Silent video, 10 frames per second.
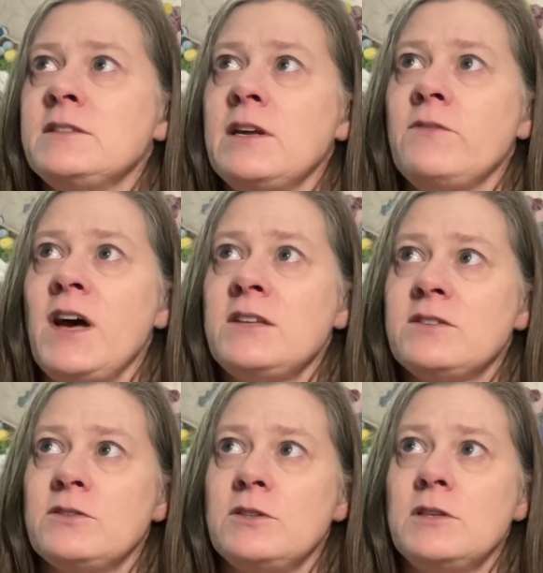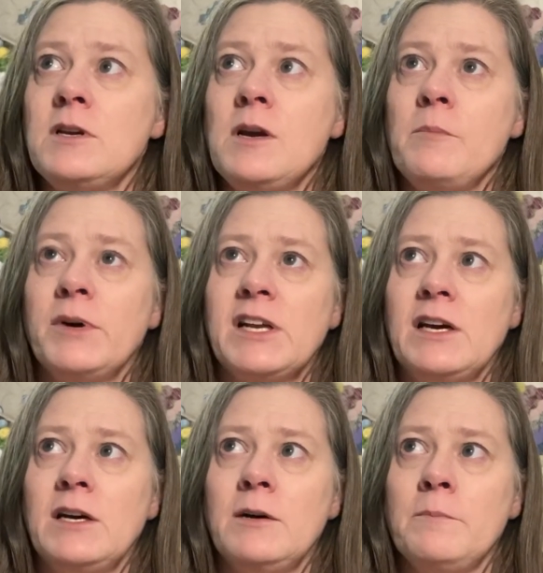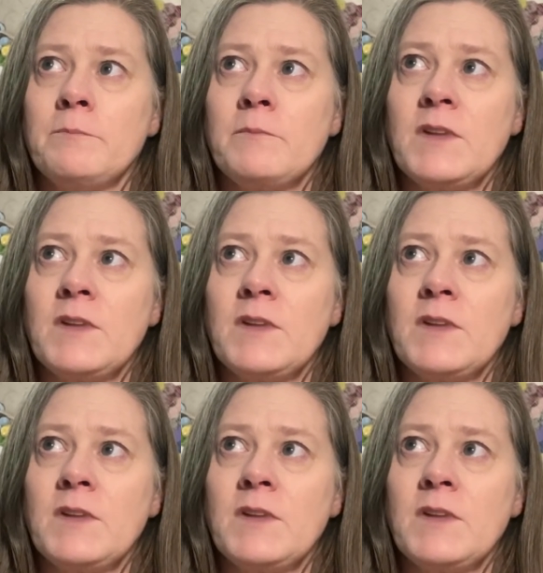Now that's good, but um,